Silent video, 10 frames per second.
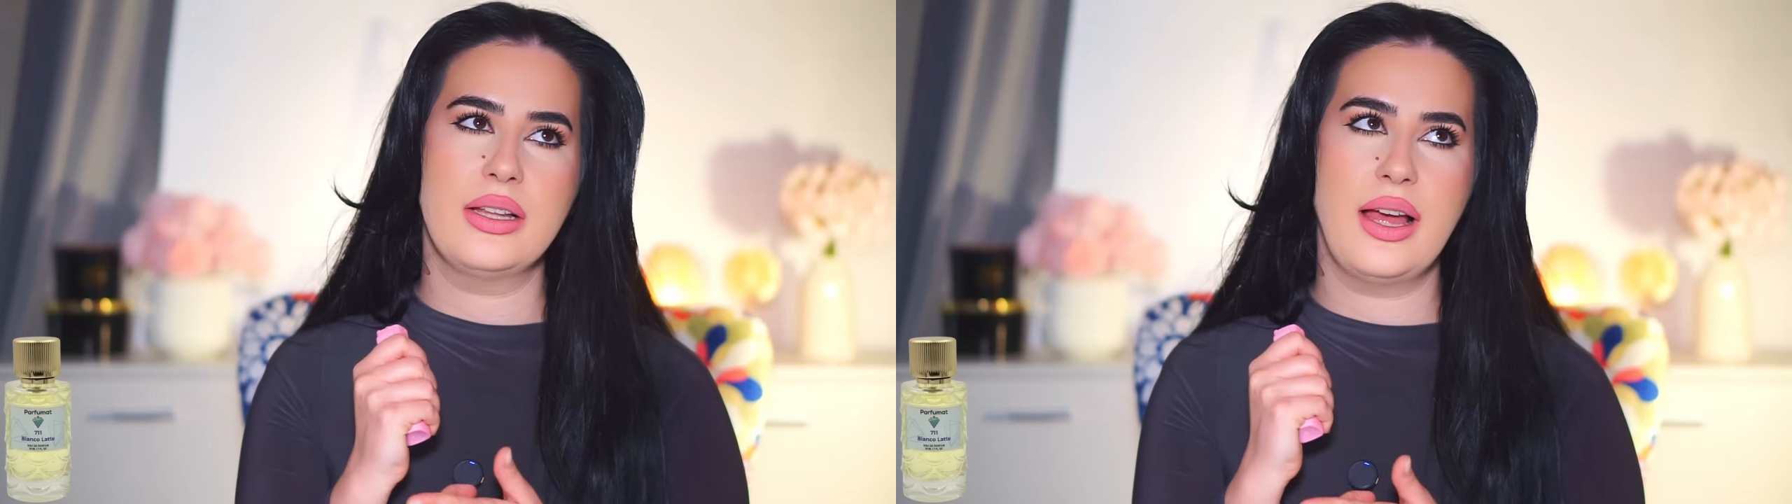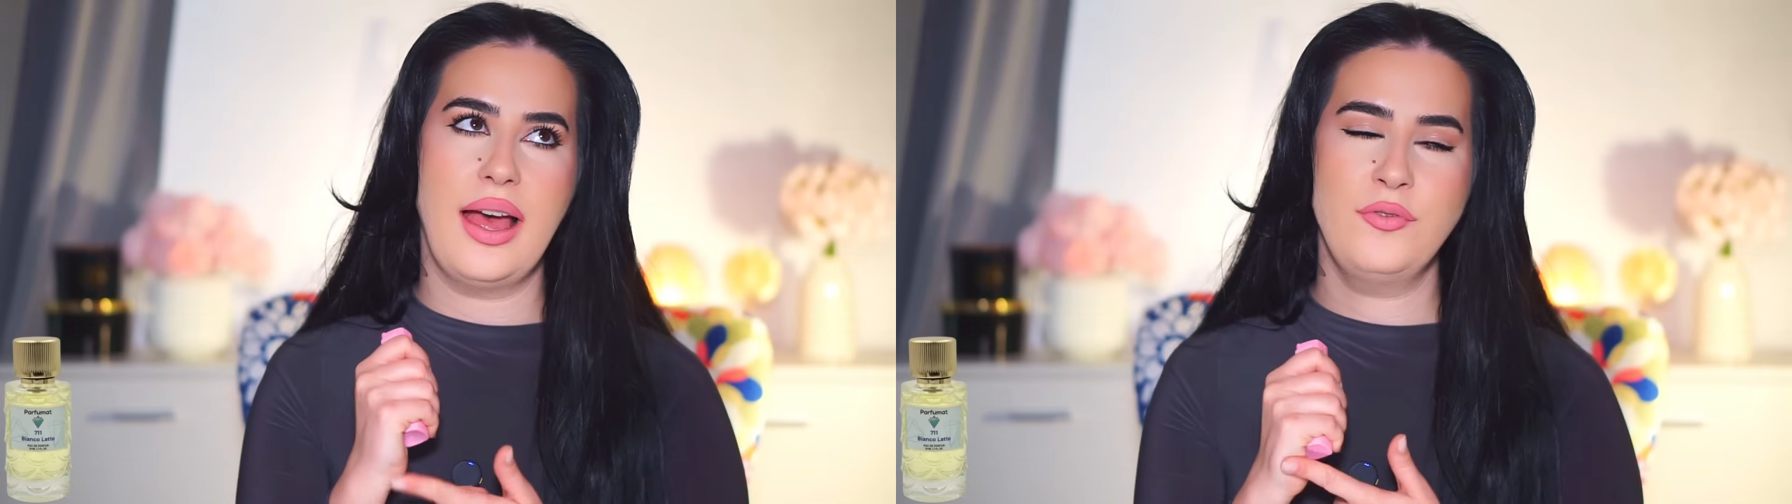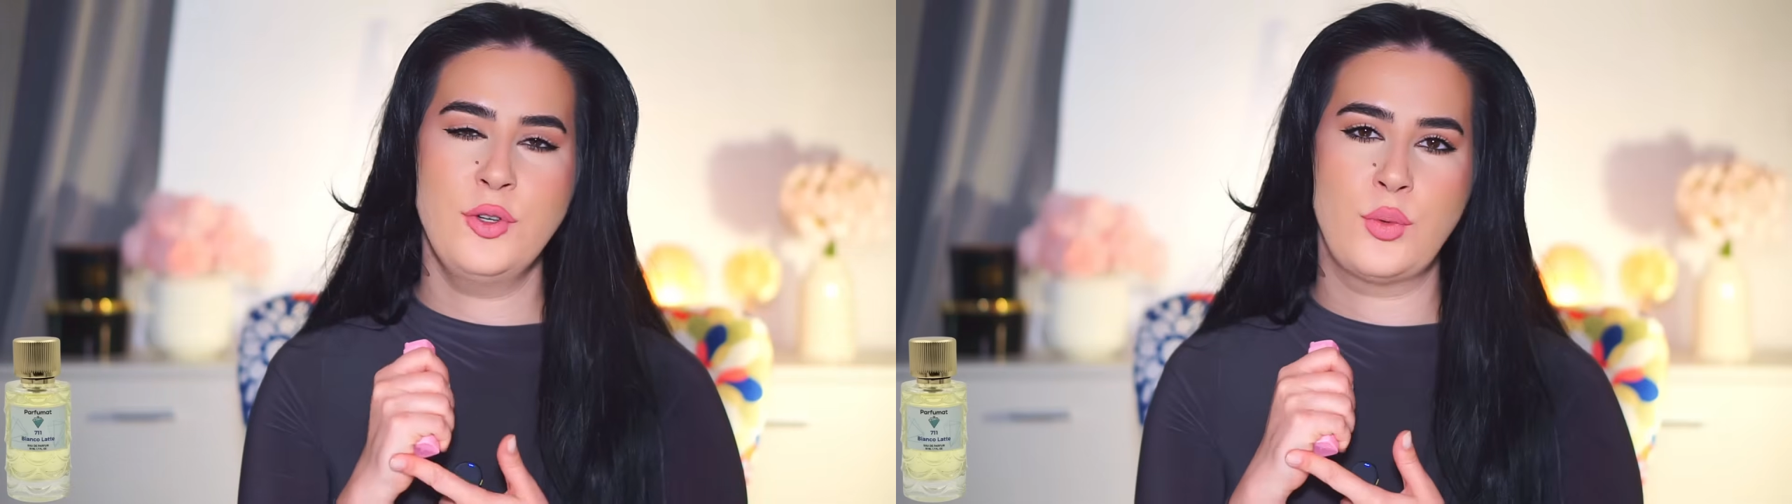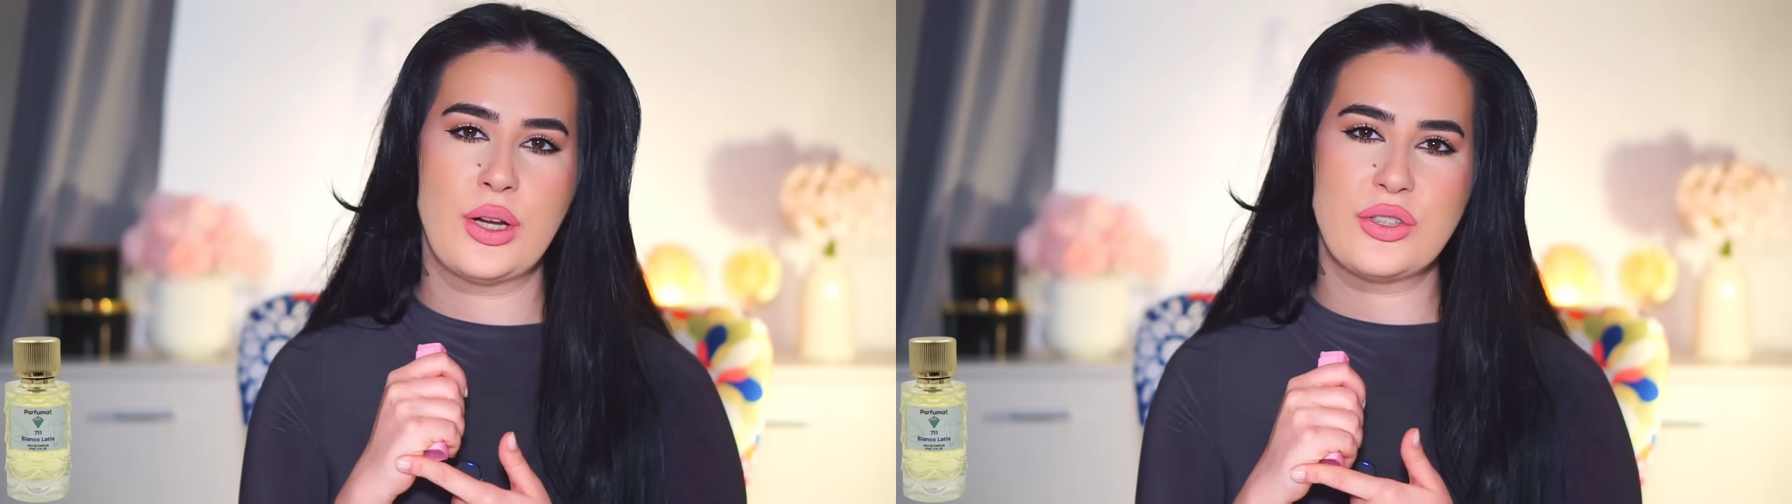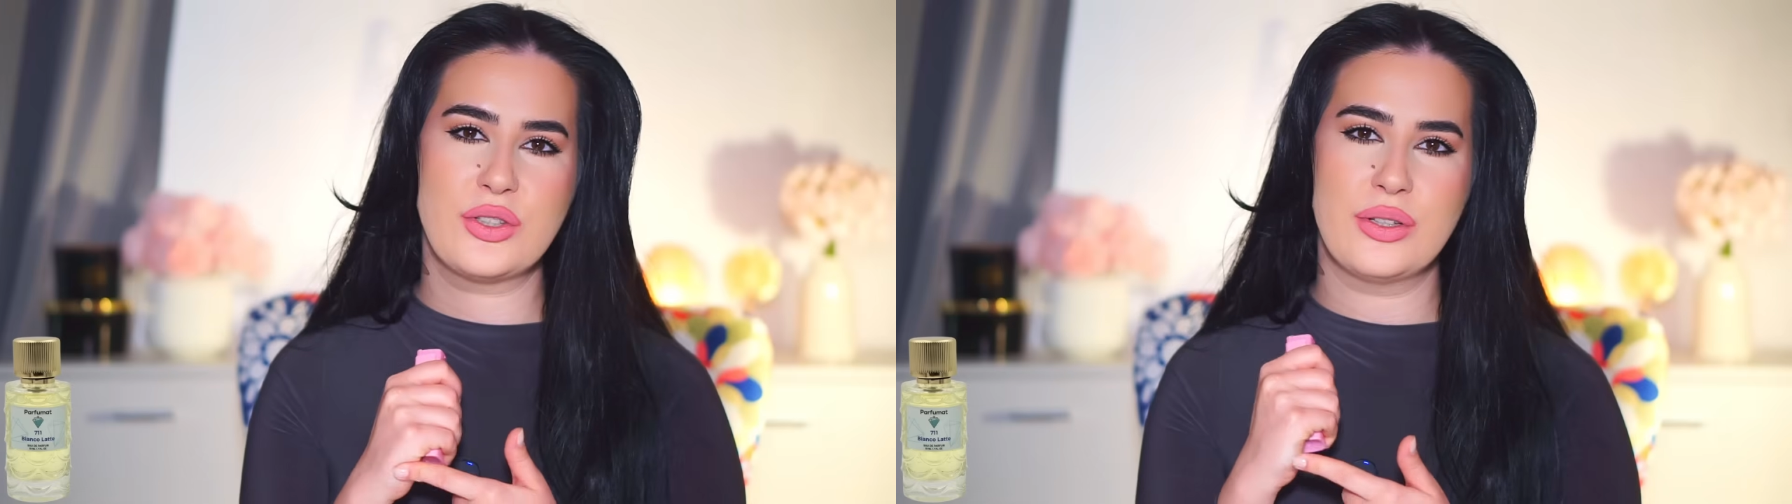have you
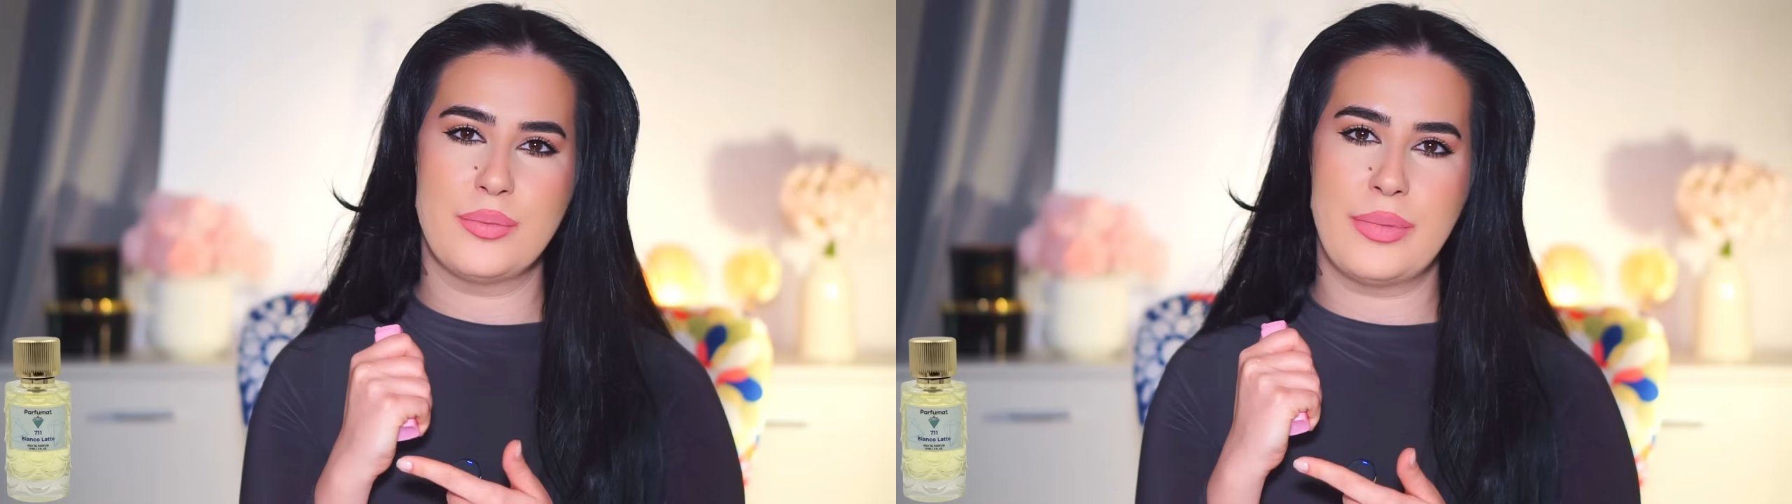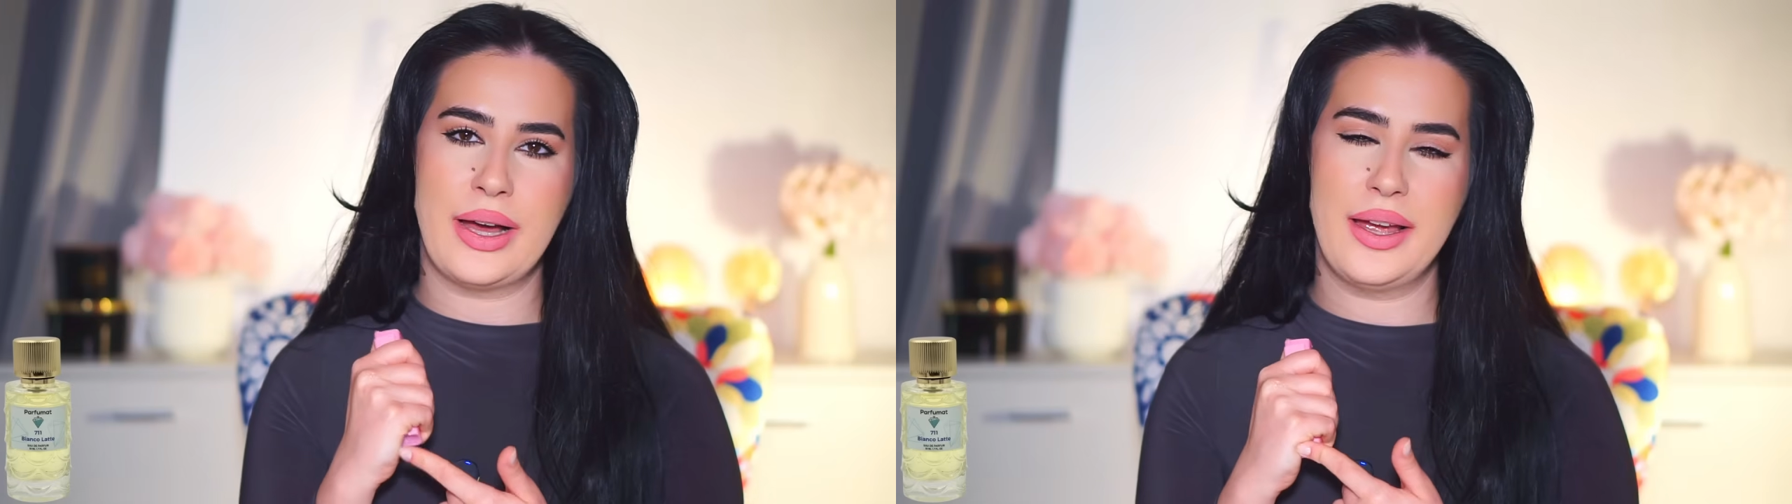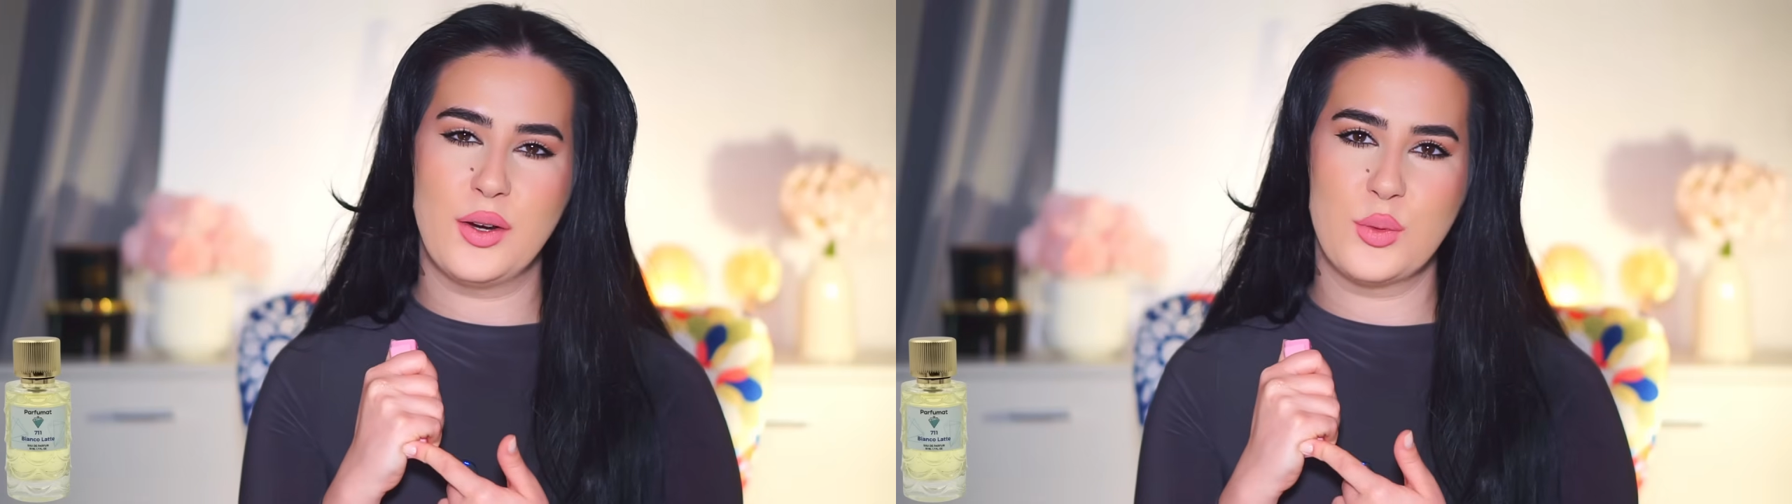watched my